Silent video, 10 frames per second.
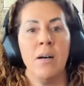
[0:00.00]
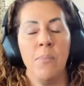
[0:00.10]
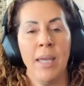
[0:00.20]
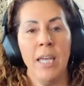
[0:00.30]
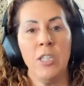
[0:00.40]

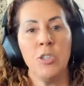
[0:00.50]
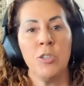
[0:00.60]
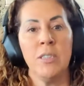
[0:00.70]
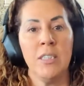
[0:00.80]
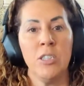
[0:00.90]
Making sure
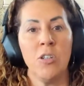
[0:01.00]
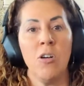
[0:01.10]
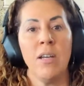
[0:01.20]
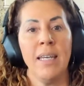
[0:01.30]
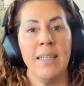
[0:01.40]
that the
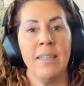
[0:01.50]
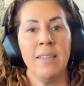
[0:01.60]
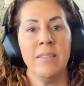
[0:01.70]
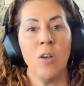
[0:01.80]
dog is